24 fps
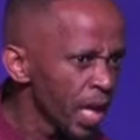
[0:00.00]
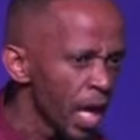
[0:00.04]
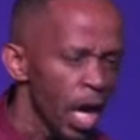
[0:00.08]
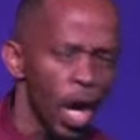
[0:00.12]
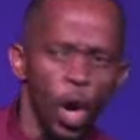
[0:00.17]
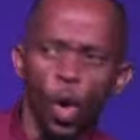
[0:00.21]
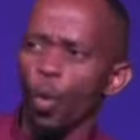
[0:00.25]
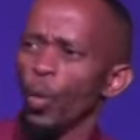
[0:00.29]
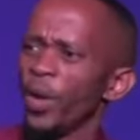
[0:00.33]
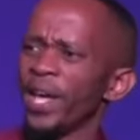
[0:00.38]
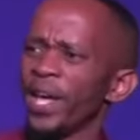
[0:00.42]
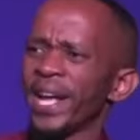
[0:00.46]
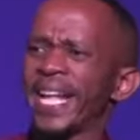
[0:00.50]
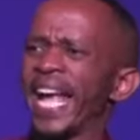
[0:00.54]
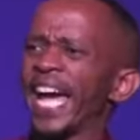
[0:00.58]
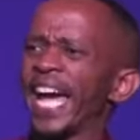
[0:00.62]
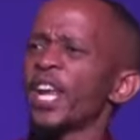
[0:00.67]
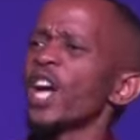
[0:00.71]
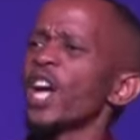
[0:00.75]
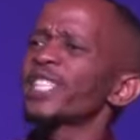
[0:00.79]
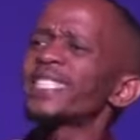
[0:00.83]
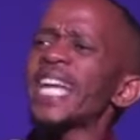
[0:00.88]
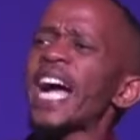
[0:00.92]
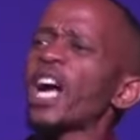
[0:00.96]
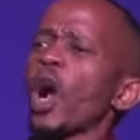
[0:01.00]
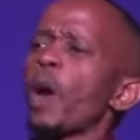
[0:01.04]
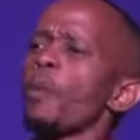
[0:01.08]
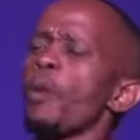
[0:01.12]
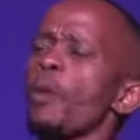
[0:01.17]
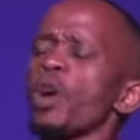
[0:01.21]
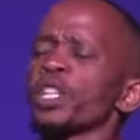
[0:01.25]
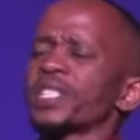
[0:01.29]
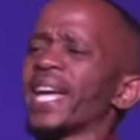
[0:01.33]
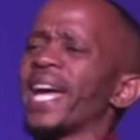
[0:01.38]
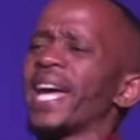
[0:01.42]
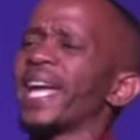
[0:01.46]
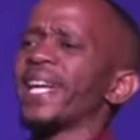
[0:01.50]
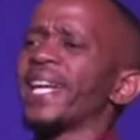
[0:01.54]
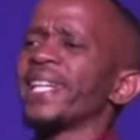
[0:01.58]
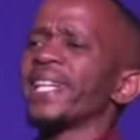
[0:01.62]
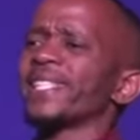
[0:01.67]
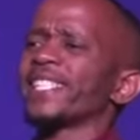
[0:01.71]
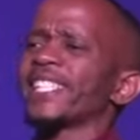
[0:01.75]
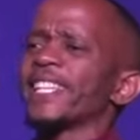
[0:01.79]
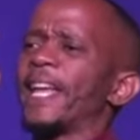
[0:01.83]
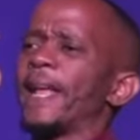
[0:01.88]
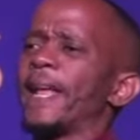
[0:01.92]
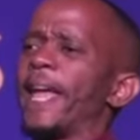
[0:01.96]
We cannot
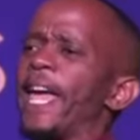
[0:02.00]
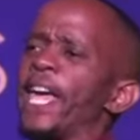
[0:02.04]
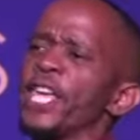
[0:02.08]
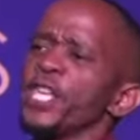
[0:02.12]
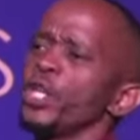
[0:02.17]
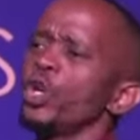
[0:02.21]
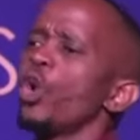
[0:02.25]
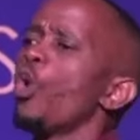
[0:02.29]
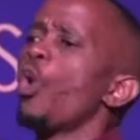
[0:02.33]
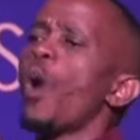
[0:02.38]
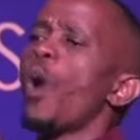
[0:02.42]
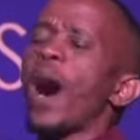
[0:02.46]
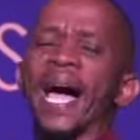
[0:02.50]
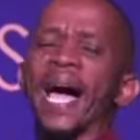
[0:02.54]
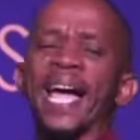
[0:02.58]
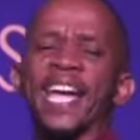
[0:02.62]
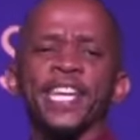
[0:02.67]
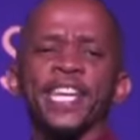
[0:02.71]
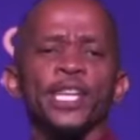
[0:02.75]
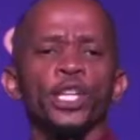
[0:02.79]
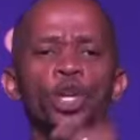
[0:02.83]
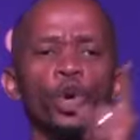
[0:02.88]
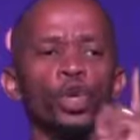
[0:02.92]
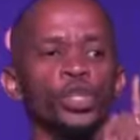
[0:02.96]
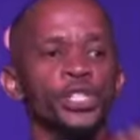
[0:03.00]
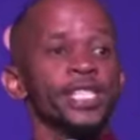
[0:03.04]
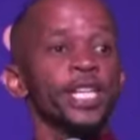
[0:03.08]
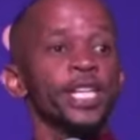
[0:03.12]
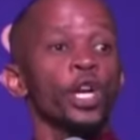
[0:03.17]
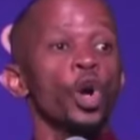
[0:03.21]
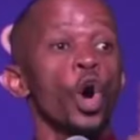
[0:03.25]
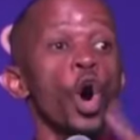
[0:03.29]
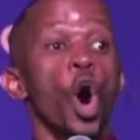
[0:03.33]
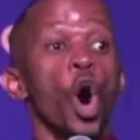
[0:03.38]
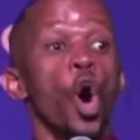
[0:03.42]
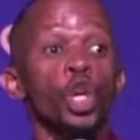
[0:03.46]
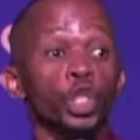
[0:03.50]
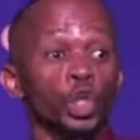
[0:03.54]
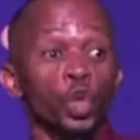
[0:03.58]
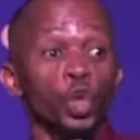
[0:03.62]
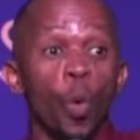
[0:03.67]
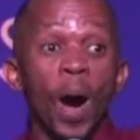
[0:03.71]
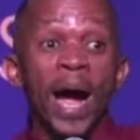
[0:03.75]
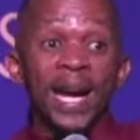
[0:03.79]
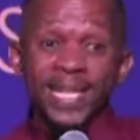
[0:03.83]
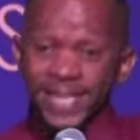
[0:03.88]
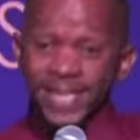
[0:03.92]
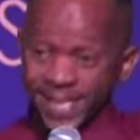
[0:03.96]
accommodate a new wine using old
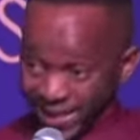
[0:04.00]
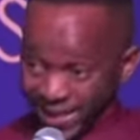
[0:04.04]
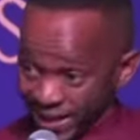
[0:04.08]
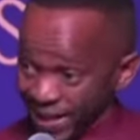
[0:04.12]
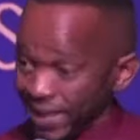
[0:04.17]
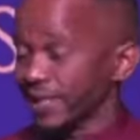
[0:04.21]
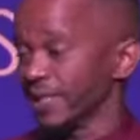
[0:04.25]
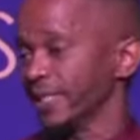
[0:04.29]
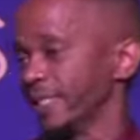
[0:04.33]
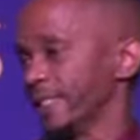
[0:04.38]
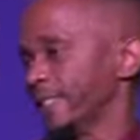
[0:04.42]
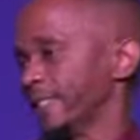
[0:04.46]
wineskin.